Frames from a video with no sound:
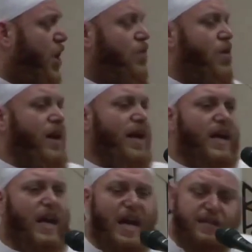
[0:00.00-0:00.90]
We want to
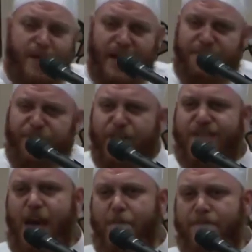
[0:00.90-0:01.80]
collect money for
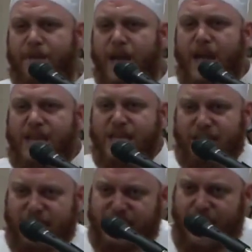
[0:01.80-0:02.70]
them.
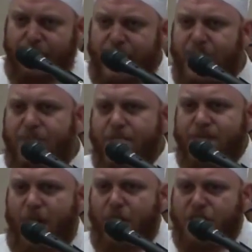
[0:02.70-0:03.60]
This is the
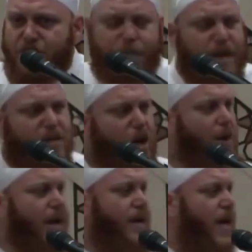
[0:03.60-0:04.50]
minimum that we should be
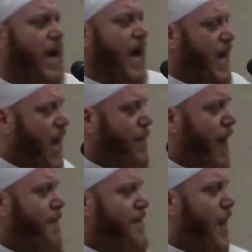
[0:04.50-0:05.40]
doing in a
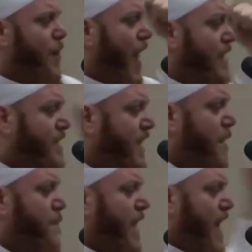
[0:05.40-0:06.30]
moment that we are
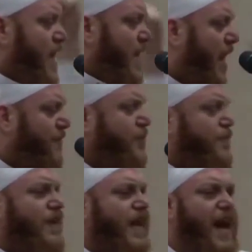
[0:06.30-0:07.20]
sleeping in
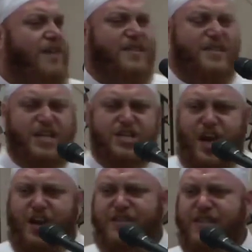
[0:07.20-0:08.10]
comfortable houses and
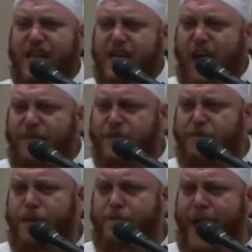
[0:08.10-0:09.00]
shelters and
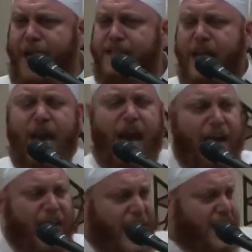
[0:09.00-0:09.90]
comfortable beds
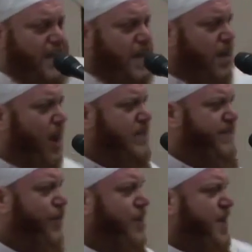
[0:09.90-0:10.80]
and eating nice
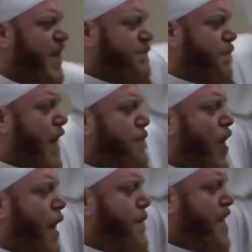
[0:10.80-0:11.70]
food. These
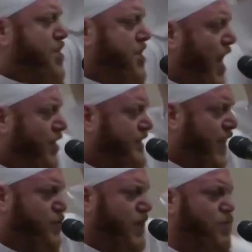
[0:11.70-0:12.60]
people have been
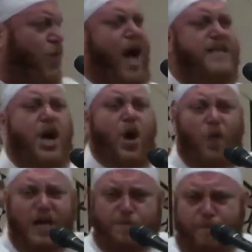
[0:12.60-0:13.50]
sheltered with what?
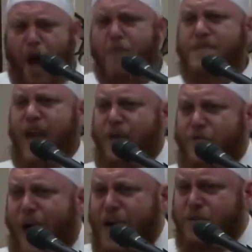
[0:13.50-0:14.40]
With bombs
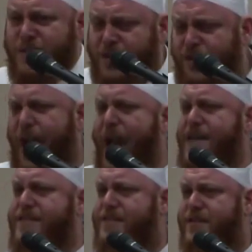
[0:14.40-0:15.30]
and raid with
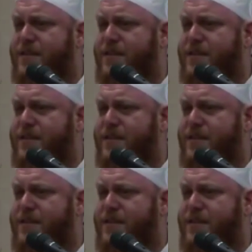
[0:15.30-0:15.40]
grains.